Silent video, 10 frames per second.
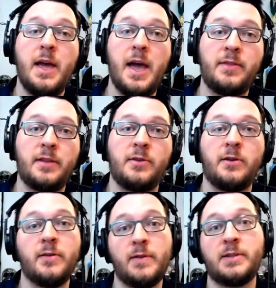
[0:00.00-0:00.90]
at the turn
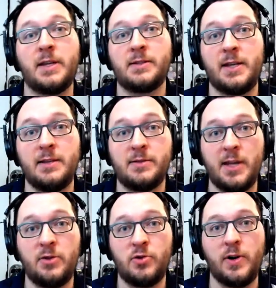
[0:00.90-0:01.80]
of the 16th
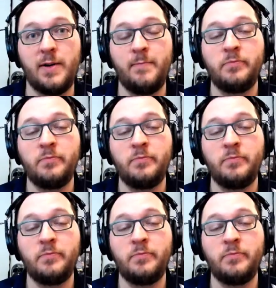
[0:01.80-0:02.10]
century.